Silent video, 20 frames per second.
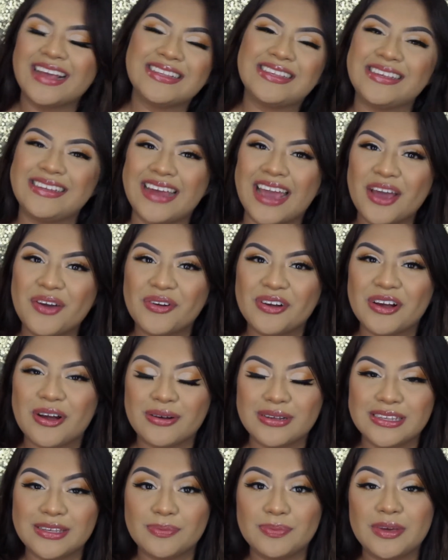Today we're
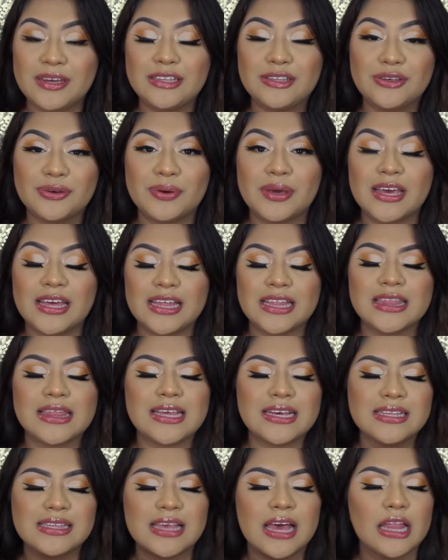going to be doing
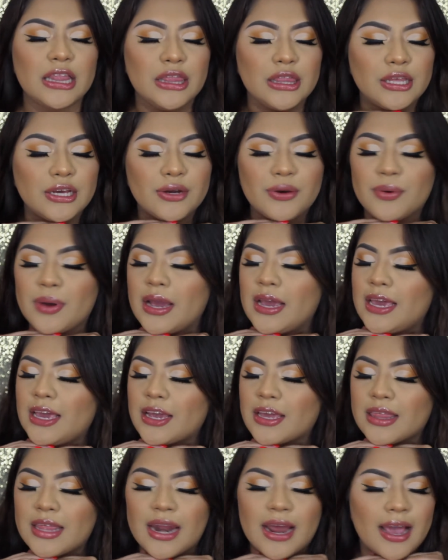this look right
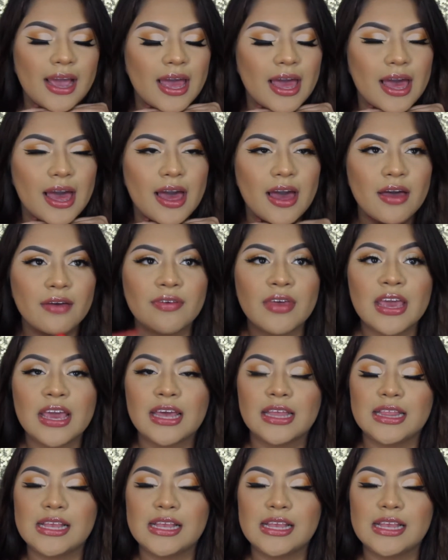here that I have.